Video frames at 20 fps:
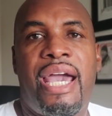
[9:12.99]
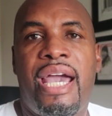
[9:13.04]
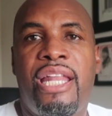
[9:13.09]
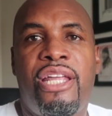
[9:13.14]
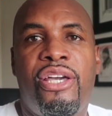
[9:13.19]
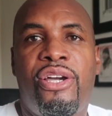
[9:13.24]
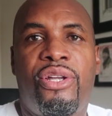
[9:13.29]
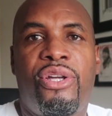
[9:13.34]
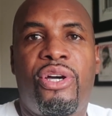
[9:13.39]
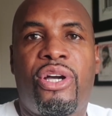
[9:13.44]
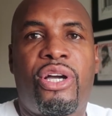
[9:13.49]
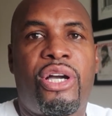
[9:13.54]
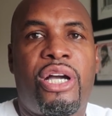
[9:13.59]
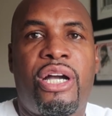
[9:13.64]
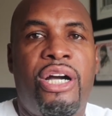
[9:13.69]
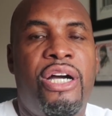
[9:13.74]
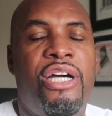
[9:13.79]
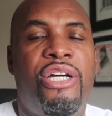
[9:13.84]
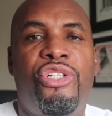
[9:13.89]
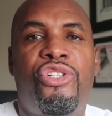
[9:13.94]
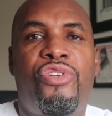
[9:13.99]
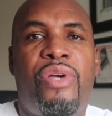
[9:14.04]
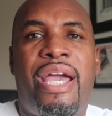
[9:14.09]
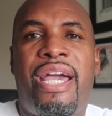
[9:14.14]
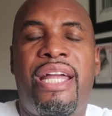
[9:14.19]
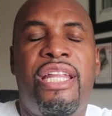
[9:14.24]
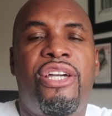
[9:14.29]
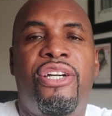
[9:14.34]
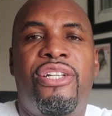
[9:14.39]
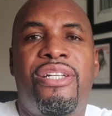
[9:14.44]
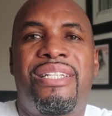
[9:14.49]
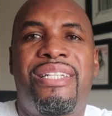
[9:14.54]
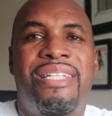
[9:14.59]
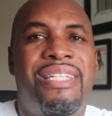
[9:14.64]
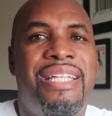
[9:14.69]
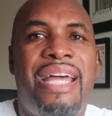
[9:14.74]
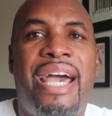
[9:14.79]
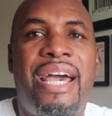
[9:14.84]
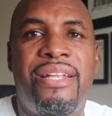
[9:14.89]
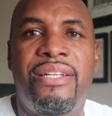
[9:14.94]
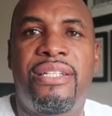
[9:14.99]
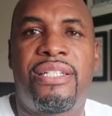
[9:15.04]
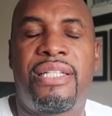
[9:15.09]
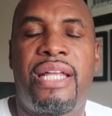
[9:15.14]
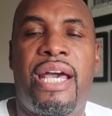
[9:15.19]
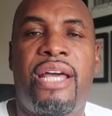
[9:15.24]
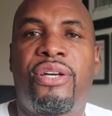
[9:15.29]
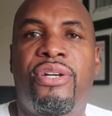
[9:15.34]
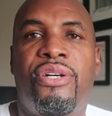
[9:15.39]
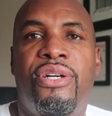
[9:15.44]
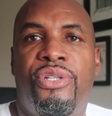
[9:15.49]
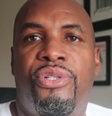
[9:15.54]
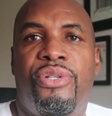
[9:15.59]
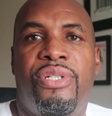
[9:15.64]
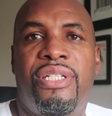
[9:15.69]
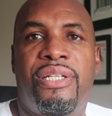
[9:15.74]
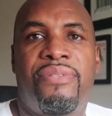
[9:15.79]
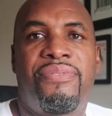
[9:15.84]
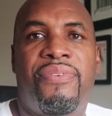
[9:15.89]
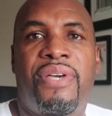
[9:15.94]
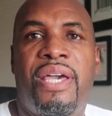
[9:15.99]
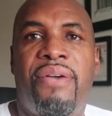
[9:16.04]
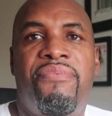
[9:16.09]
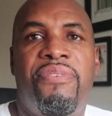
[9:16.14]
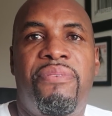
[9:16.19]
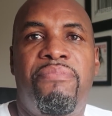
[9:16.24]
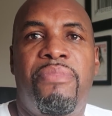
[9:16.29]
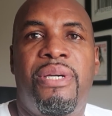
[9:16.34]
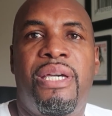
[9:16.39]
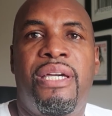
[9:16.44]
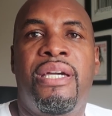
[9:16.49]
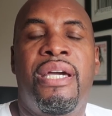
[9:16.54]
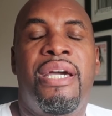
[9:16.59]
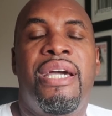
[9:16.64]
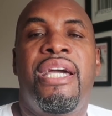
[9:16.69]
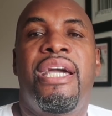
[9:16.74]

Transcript: any other country, any other status that countries have given me,